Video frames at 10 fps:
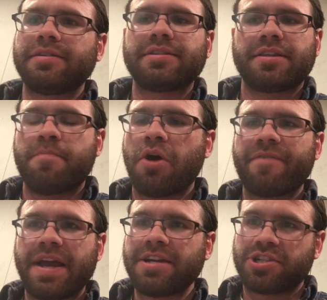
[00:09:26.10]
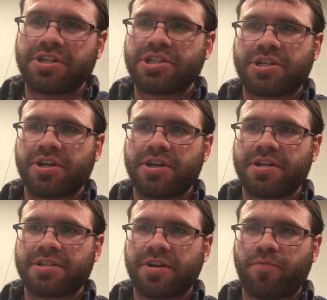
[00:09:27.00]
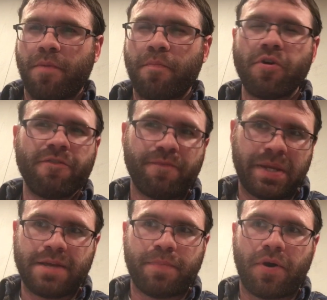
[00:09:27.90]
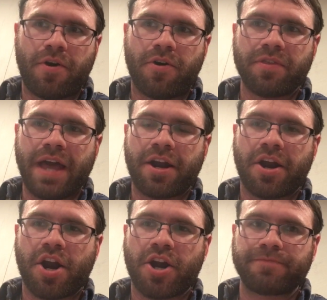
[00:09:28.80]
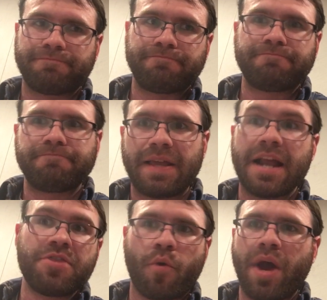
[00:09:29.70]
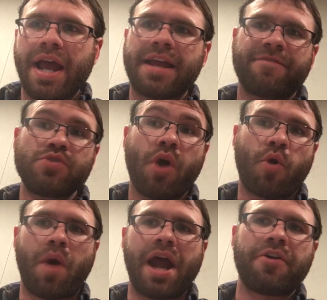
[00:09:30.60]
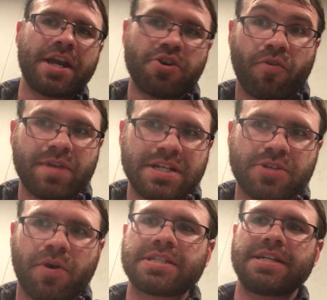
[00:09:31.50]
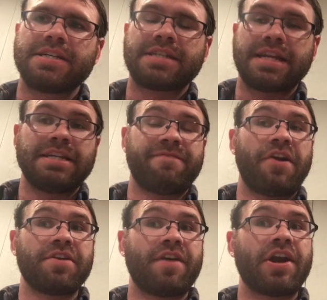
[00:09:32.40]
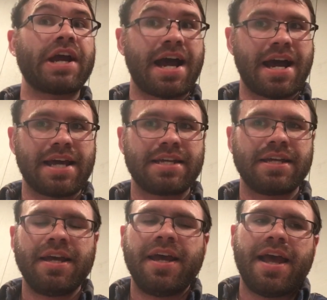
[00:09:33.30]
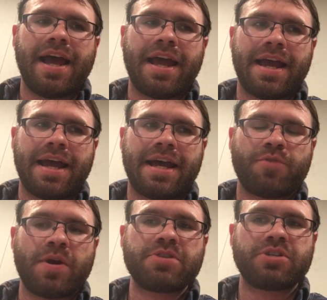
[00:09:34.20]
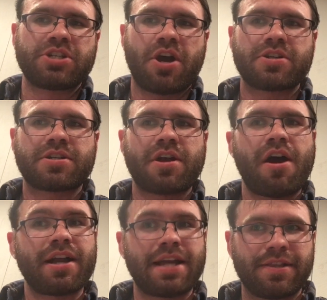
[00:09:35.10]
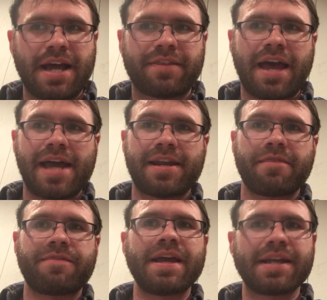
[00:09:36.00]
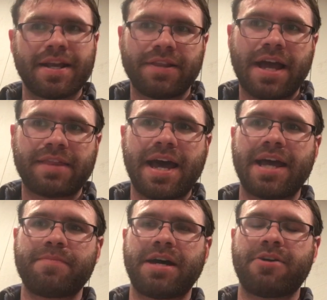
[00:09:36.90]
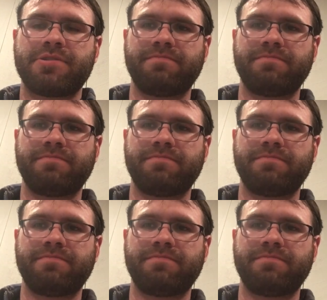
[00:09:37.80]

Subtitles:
the motivations to remove people that are in the way of you acquiring your resources is very, very high. And when you start talking like that and thinking like that about,